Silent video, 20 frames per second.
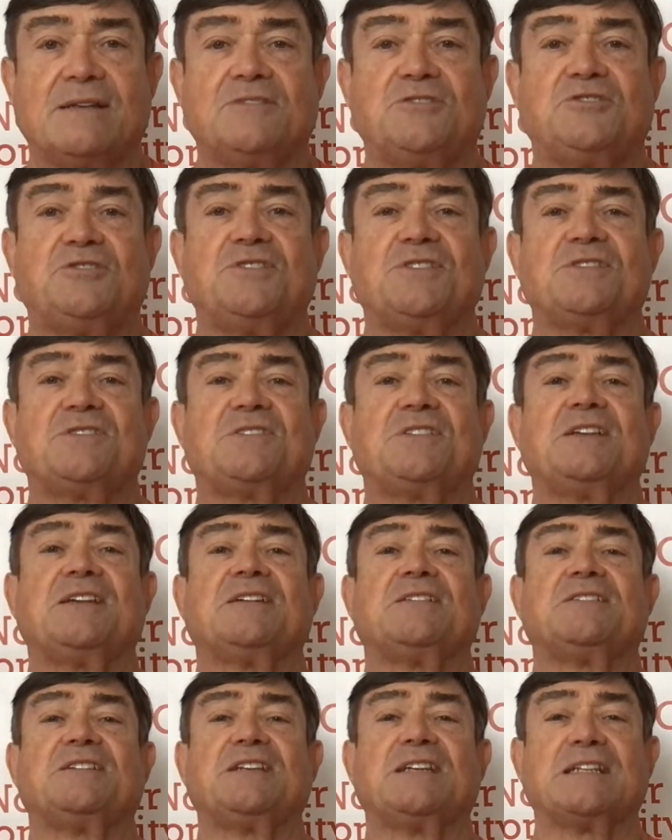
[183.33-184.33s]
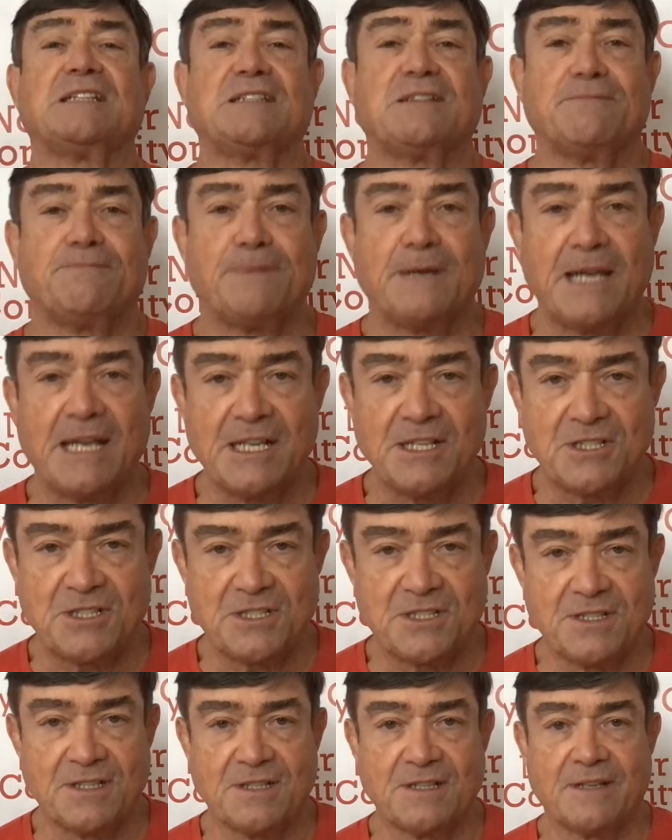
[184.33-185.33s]
Just the
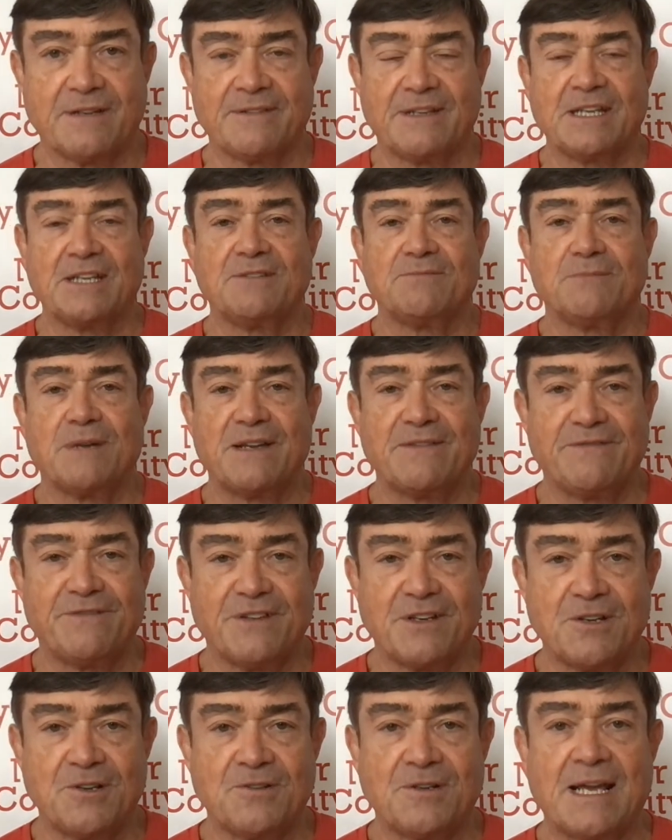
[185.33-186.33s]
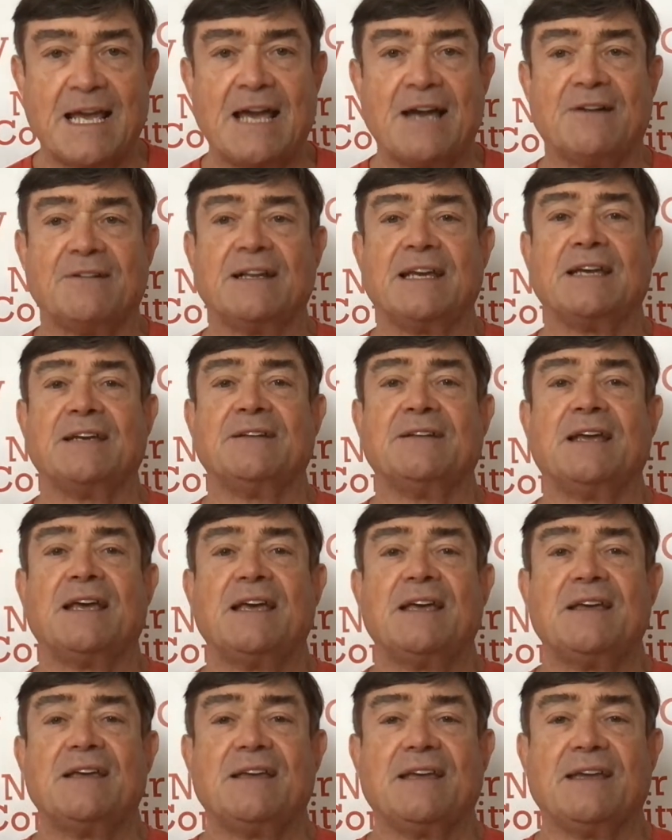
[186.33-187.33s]
anticipation of getting my phone out
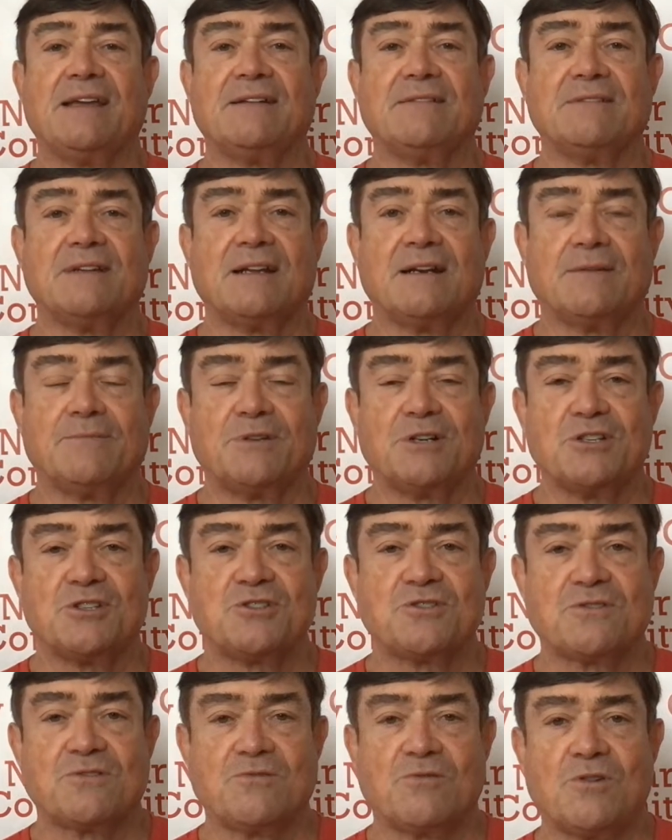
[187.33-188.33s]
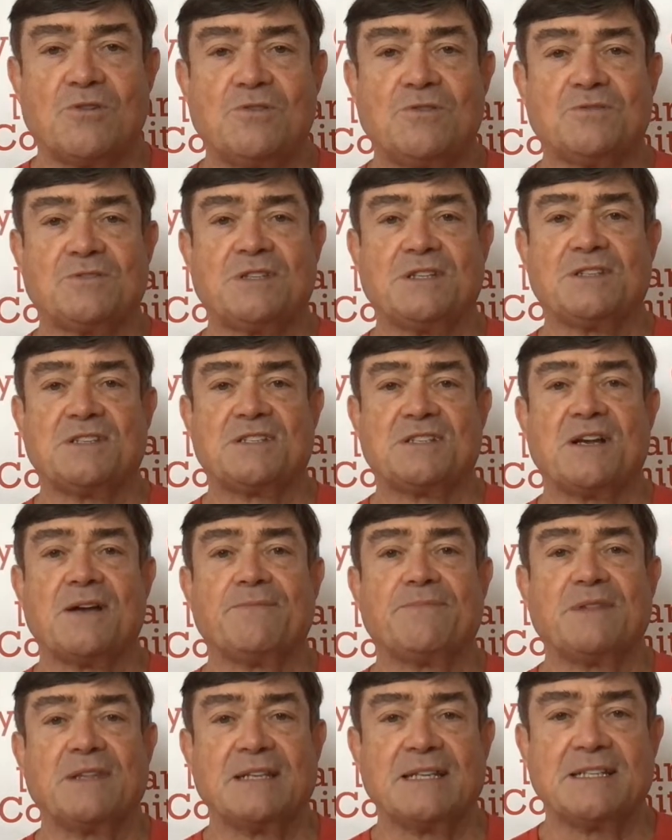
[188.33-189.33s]
and I'm going to scroll to
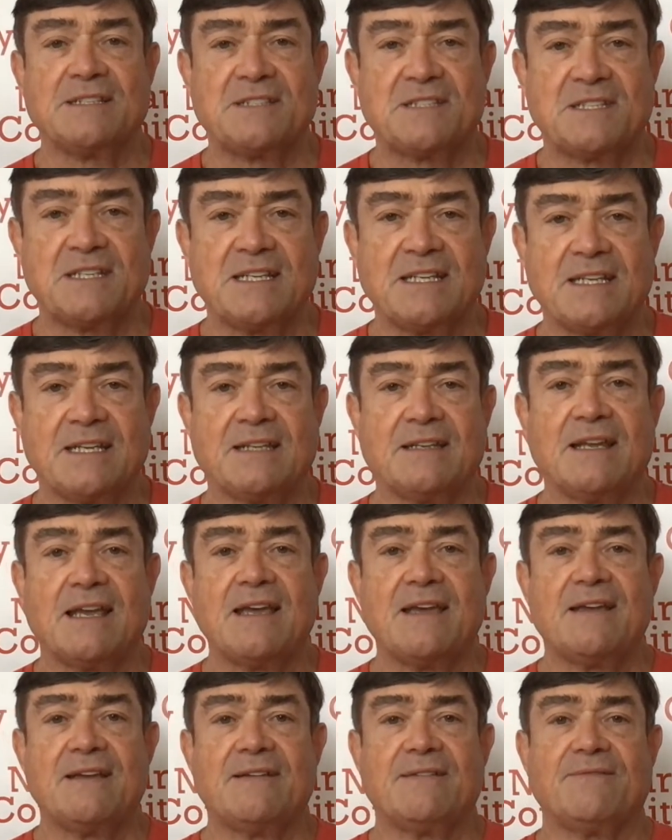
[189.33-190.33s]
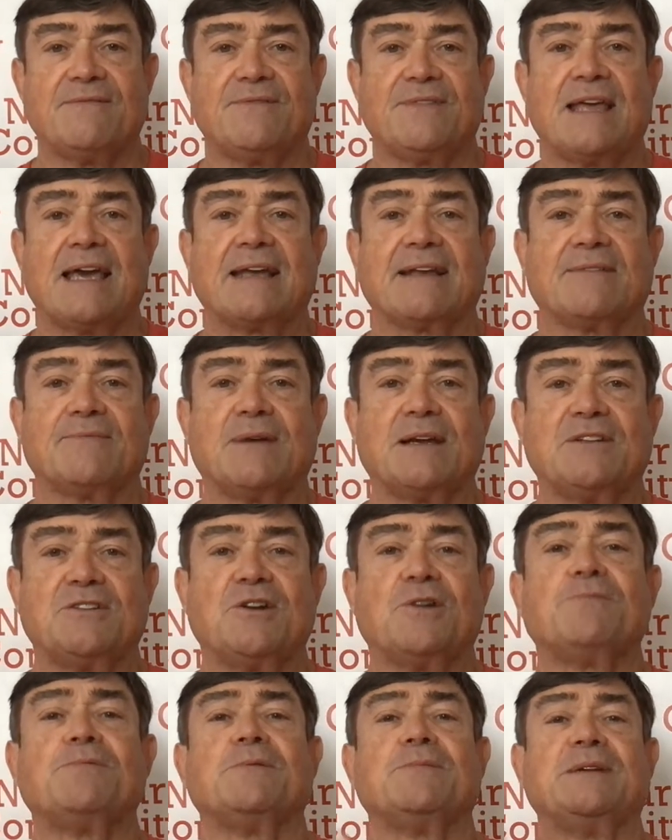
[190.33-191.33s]
something to see it, that my
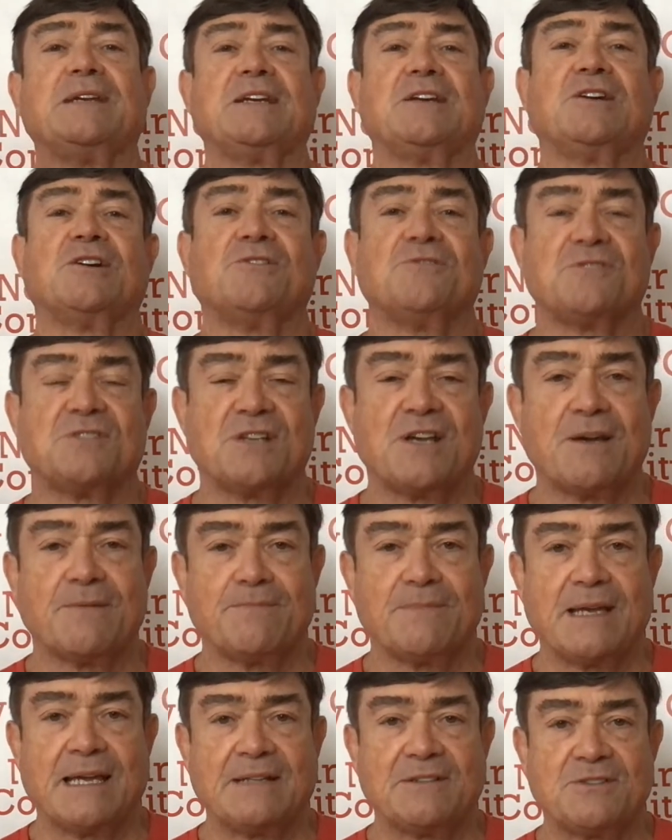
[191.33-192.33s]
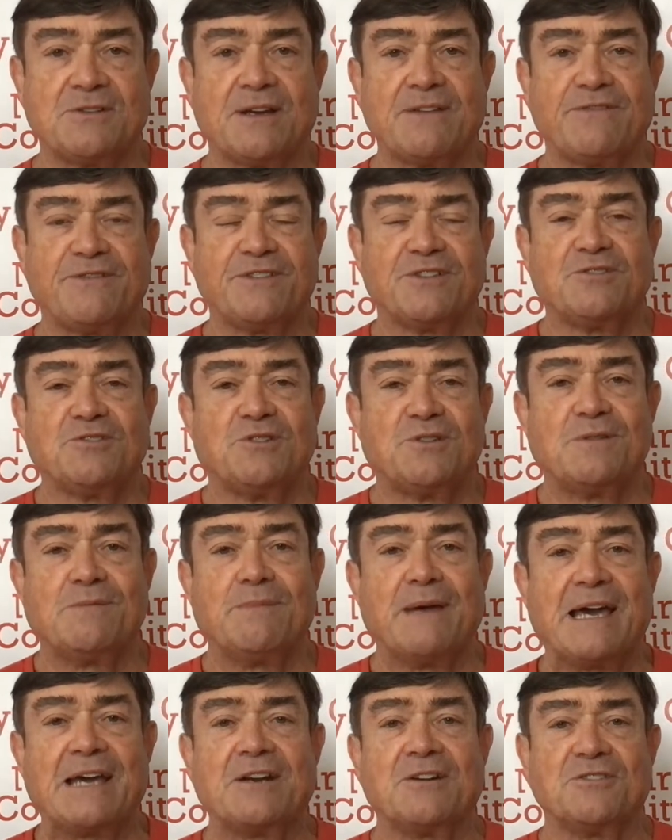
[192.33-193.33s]
dopamine goes up, and so I feel a little
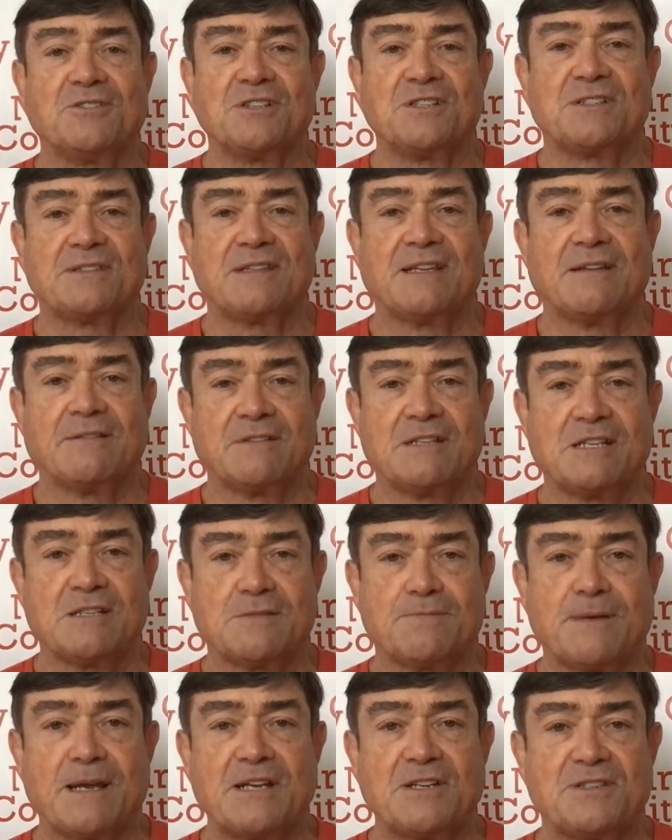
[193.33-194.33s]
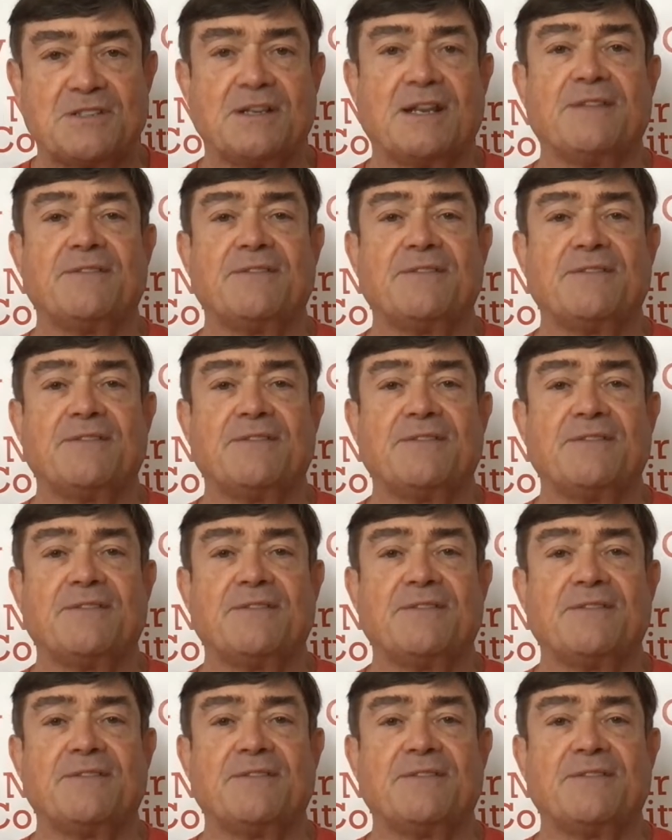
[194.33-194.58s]
better, just the anticipation.